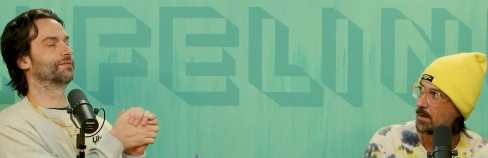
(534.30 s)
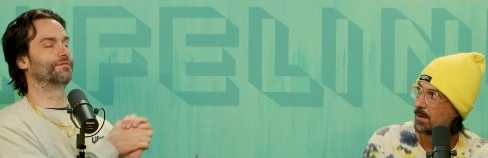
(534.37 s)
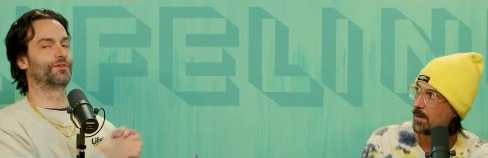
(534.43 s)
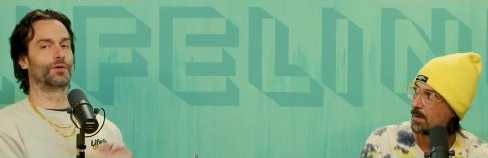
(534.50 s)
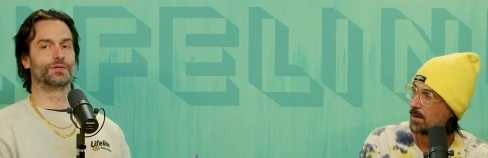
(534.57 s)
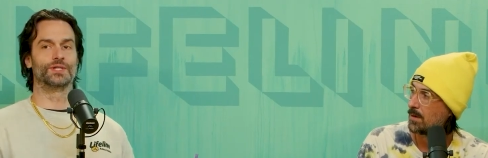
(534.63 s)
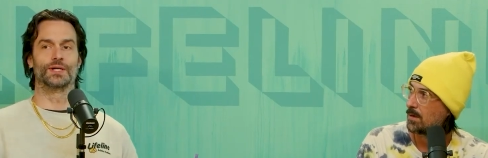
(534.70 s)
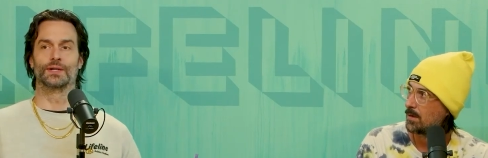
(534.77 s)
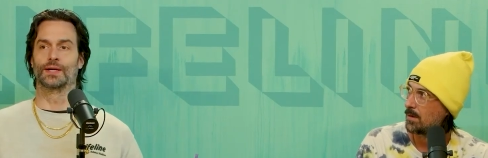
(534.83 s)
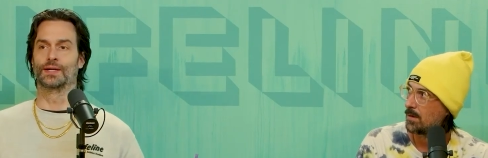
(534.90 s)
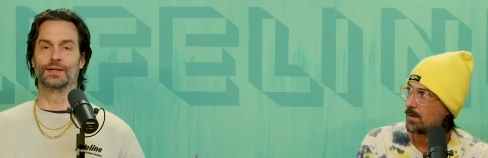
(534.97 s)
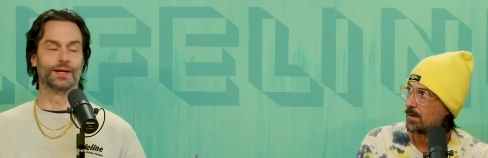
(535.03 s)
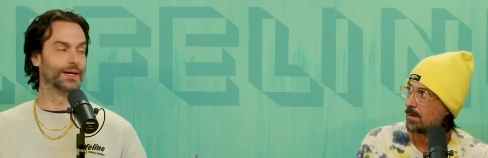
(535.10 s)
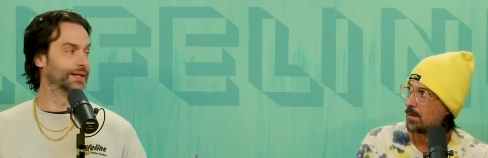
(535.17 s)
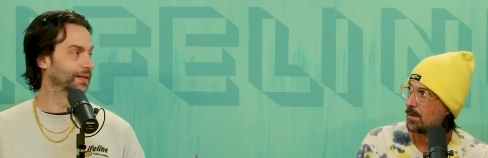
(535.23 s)
Speaker 1: folds it, and
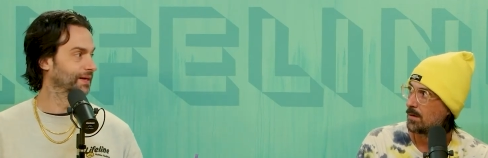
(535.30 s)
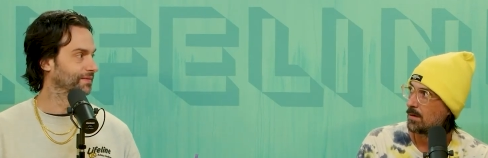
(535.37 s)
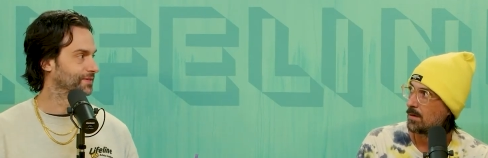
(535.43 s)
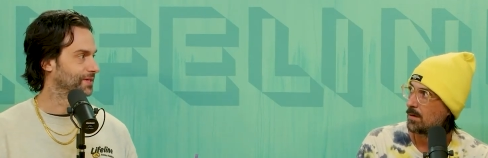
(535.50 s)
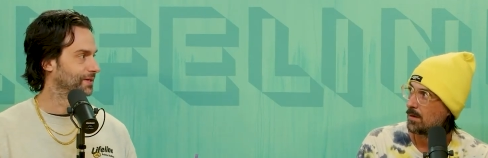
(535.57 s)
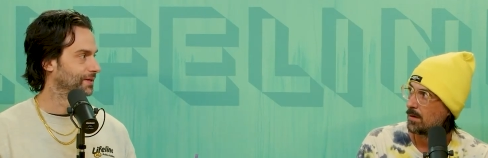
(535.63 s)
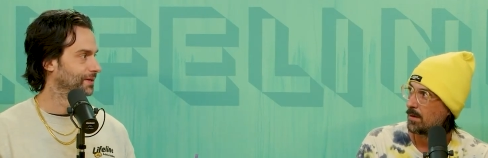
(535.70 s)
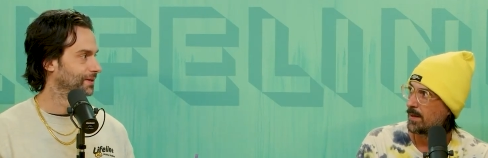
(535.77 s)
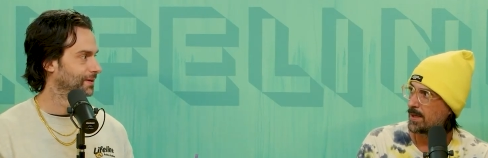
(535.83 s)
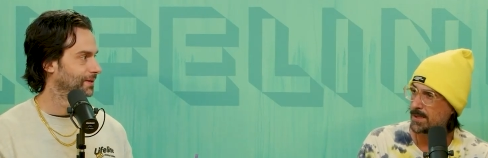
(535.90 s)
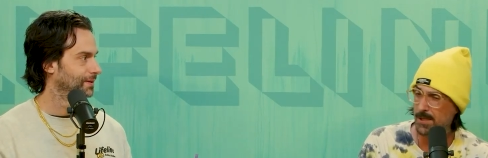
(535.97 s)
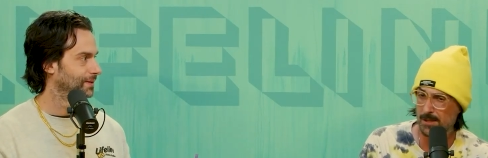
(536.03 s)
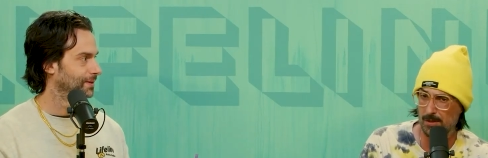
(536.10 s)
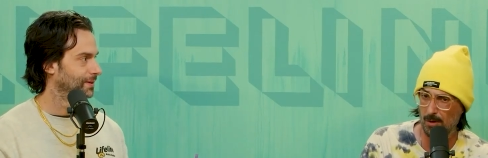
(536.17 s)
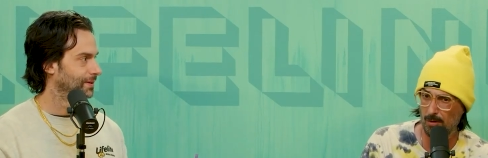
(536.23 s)
he and he leaves.
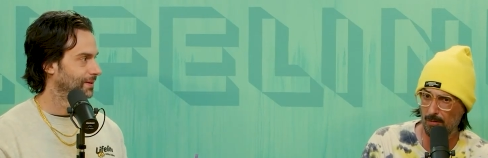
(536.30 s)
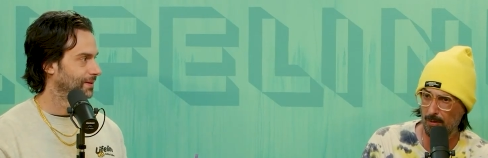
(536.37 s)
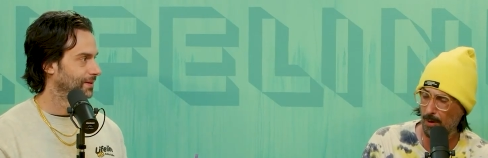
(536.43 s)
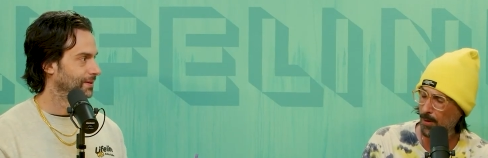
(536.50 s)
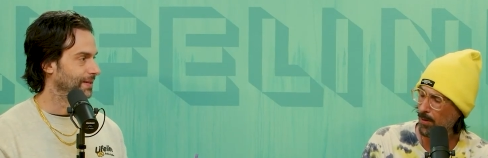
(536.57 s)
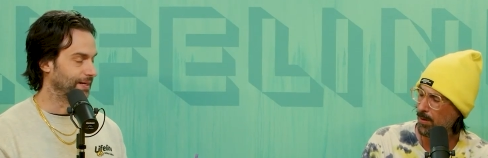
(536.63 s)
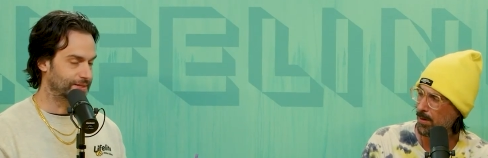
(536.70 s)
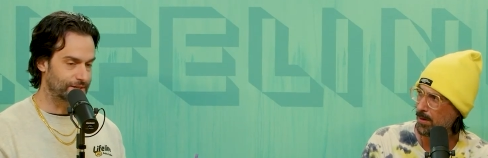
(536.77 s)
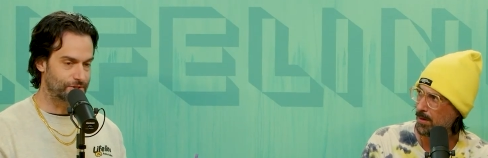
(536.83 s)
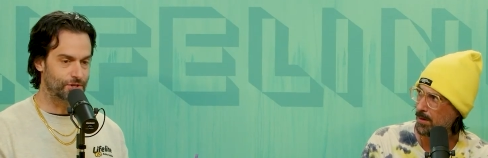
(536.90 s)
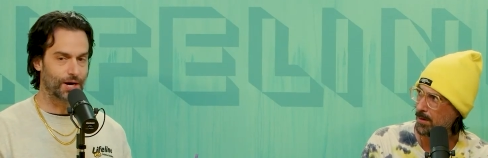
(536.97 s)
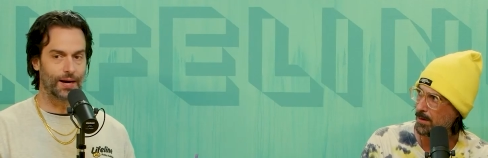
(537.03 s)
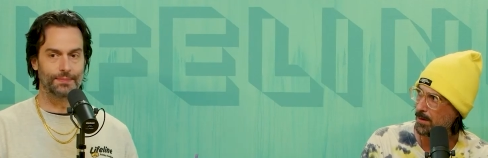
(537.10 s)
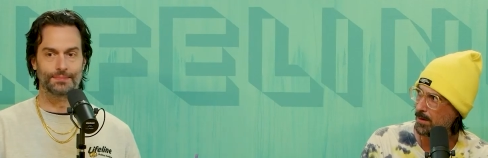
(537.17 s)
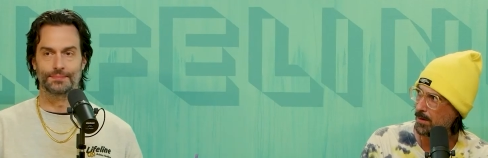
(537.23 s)
Speaker 2: That's his whole role. That's his
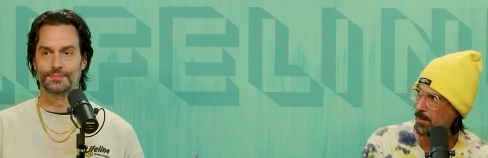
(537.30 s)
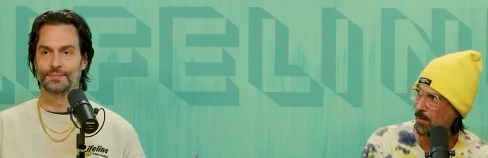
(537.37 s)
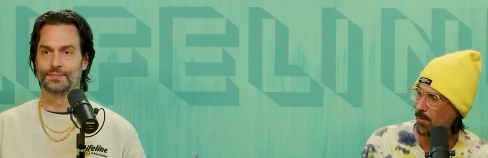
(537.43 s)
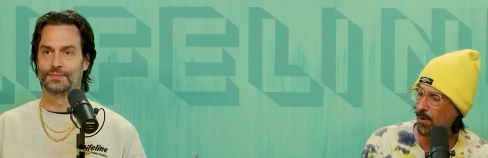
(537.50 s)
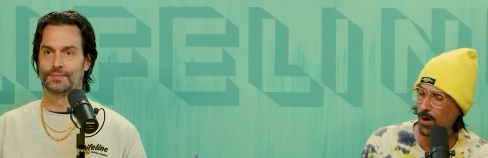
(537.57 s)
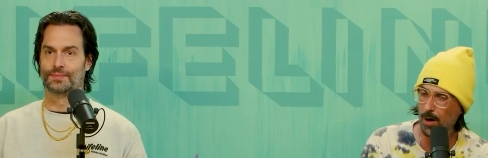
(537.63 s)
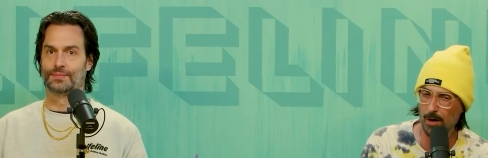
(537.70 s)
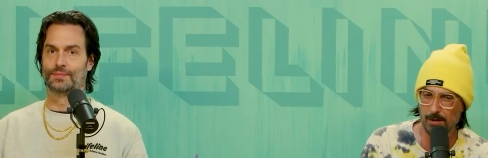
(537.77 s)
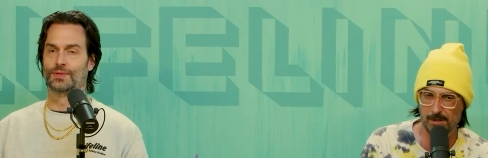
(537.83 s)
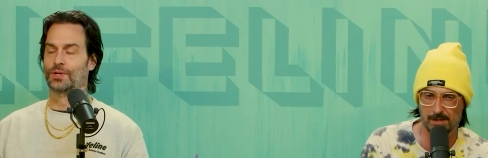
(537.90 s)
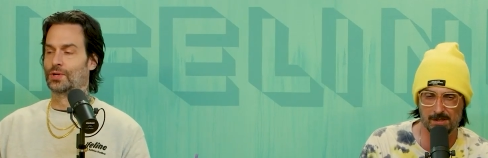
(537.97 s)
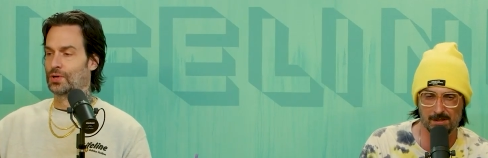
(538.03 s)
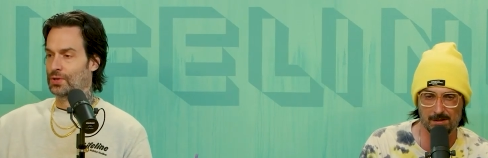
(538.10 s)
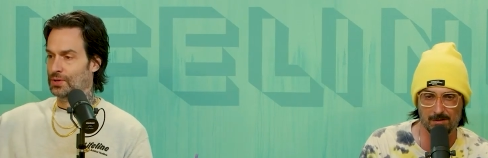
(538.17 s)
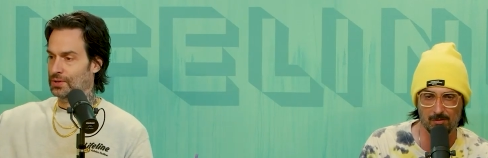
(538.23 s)
job.
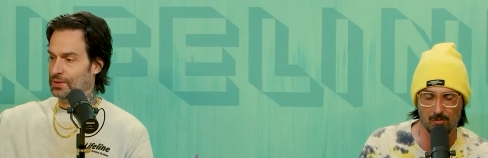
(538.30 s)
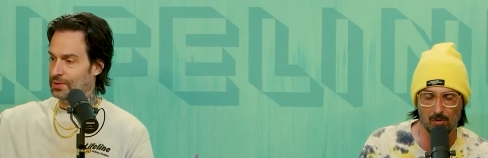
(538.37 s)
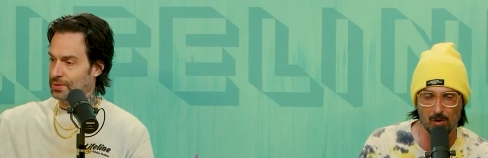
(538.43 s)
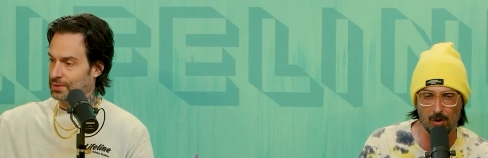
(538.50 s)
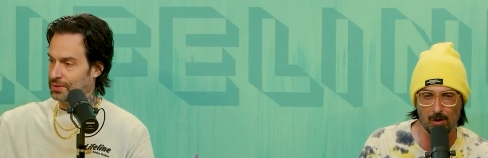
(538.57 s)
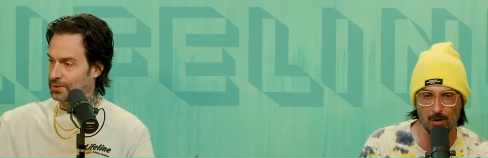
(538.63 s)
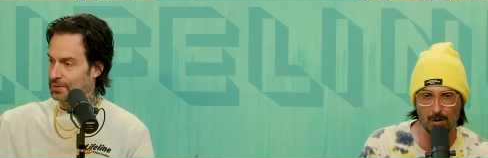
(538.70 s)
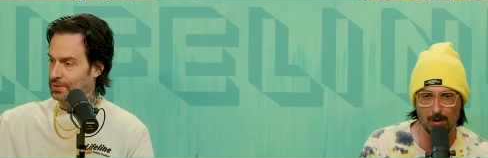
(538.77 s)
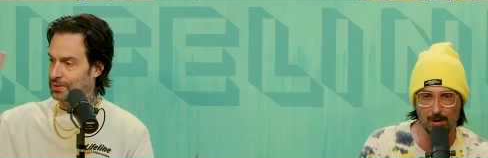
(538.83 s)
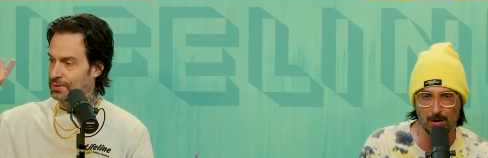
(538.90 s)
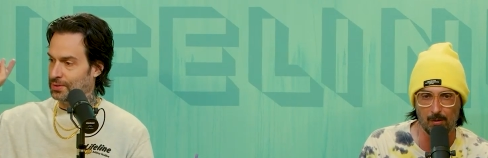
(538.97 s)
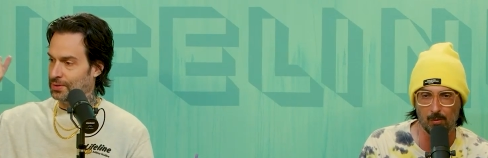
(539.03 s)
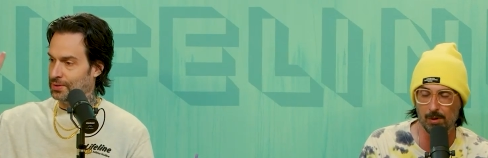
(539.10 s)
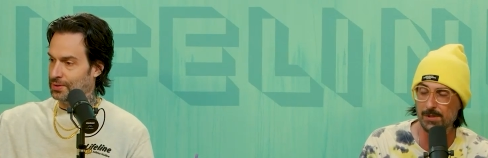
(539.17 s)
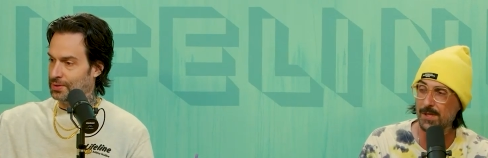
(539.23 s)
Worst role,
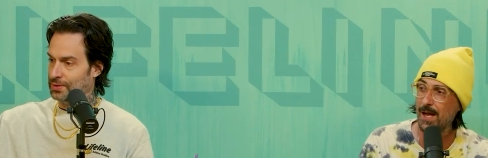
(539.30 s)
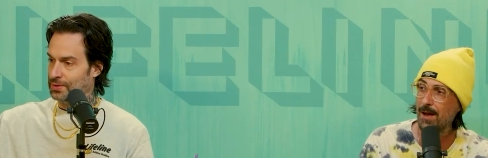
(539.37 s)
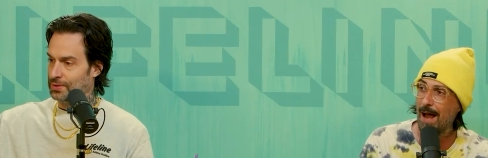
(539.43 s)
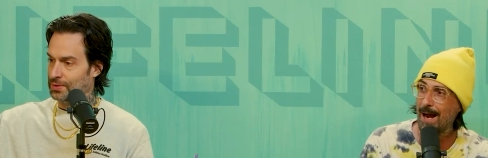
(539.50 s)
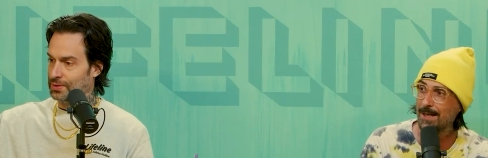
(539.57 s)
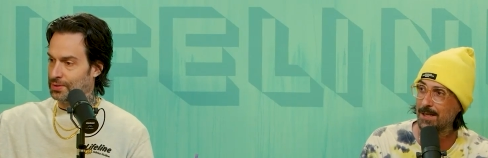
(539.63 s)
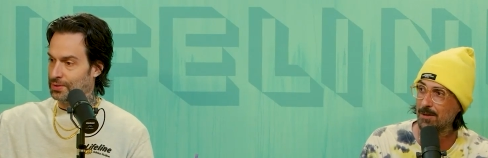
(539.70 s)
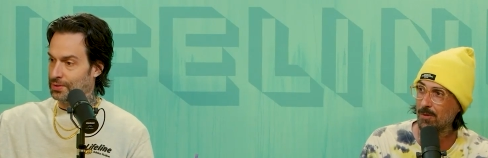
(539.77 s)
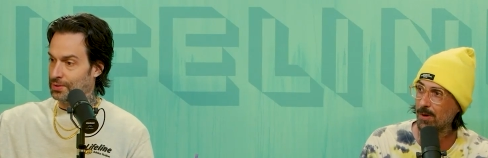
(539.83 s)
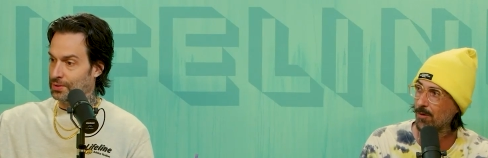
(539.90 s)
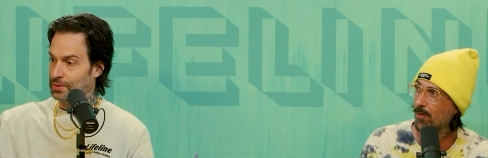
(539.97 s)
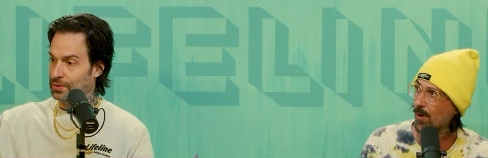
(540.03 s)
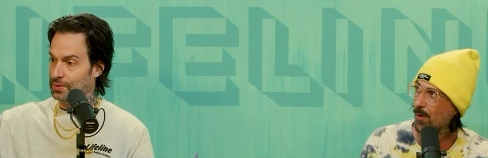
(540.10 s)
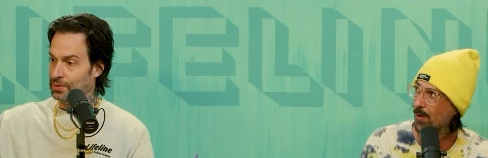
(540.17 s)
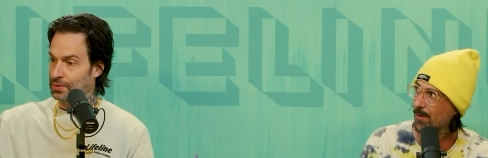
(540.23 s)
worst acting real
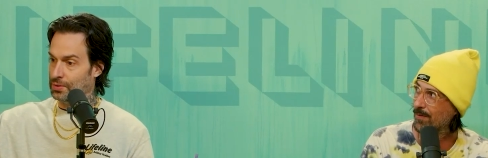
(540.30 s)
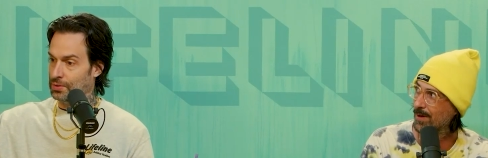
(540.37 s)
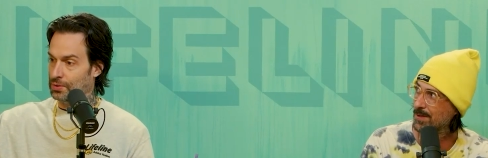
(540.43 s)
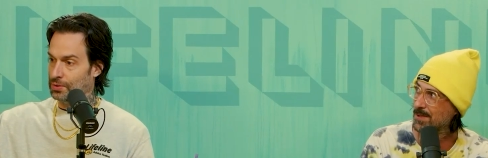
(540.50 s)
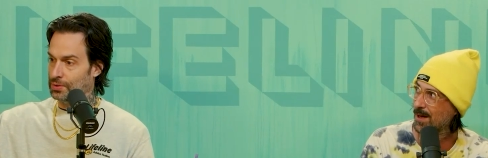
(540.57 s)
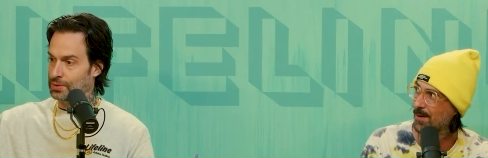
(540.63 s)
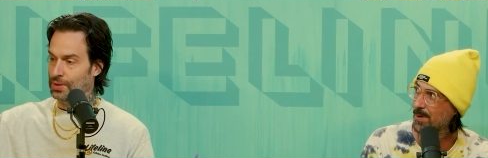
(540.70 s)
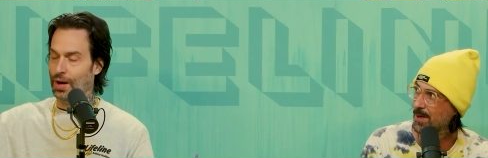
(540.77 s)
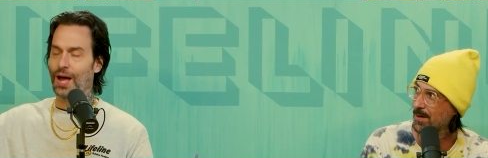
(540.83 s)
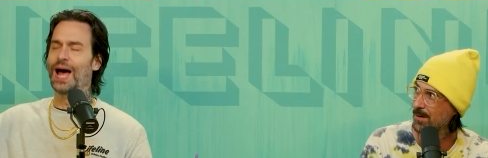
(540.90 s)
role of all time. You know.